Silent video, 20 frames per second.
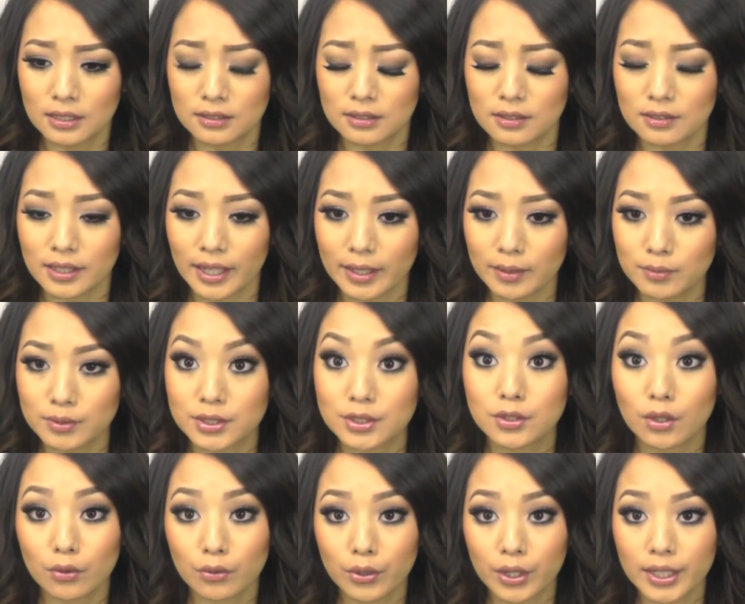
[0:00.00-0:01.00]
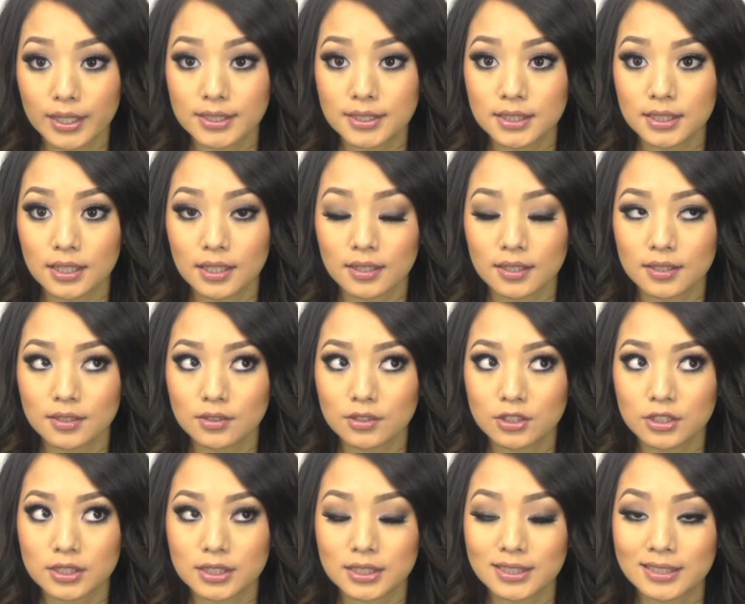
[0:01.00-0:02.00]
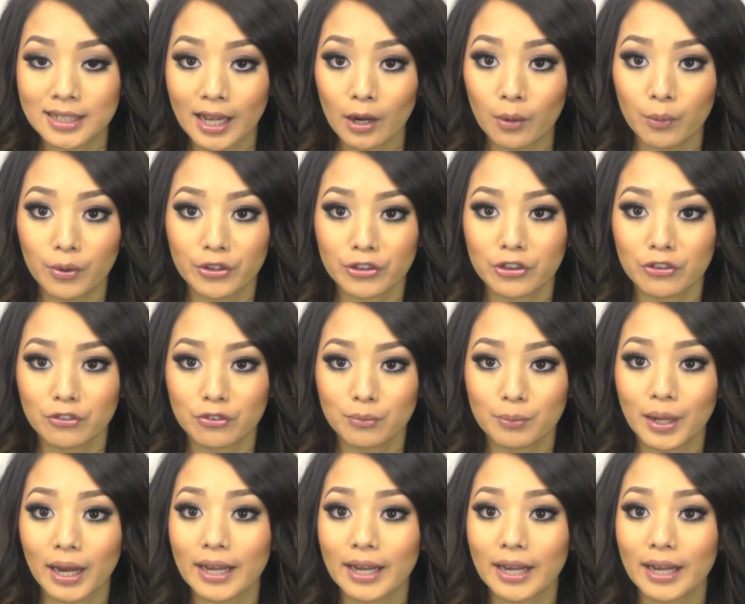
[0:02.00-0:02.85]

the line was so crazy and it was just not worth it for me.